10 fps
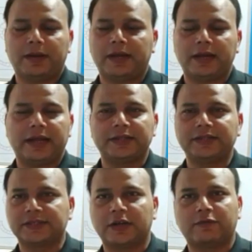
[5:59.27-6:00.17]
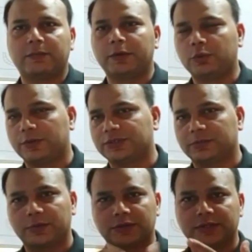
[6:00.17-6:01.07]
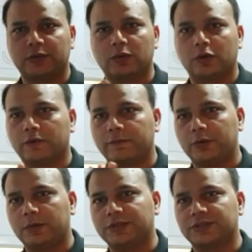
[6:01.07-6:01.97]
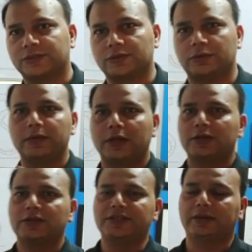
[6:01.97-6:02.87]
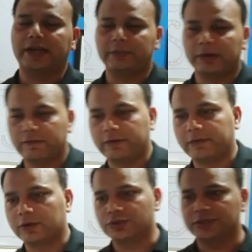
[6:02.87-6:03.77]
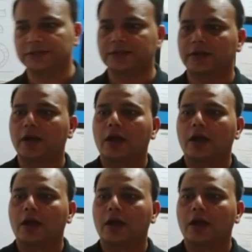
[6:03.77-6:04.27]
And I like these kind of a manipulation because I do a lot of manipulation. So these are like my favorite questions.